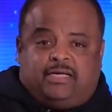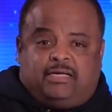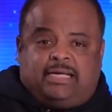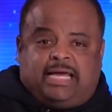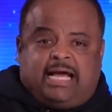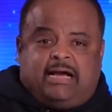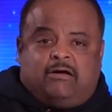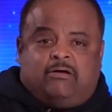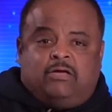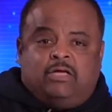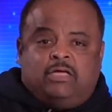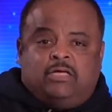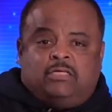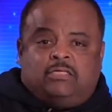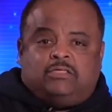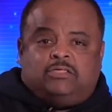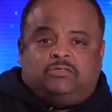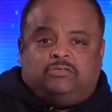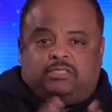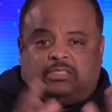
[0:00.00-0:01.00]
Now,
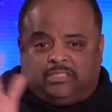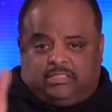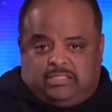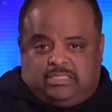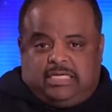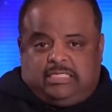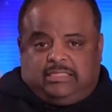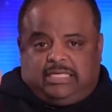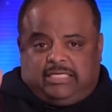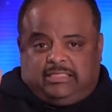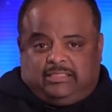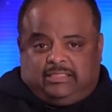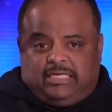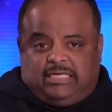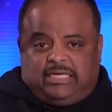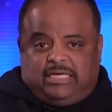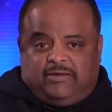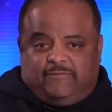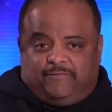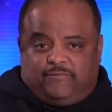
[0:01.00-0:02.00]
you just let that
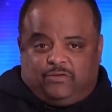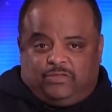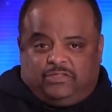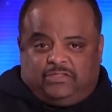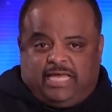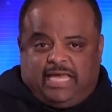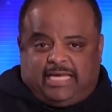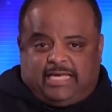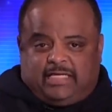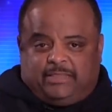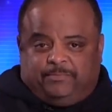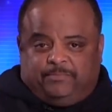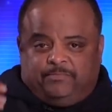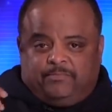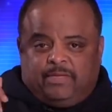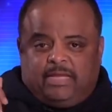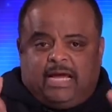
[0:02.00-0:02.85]
sink in for a second.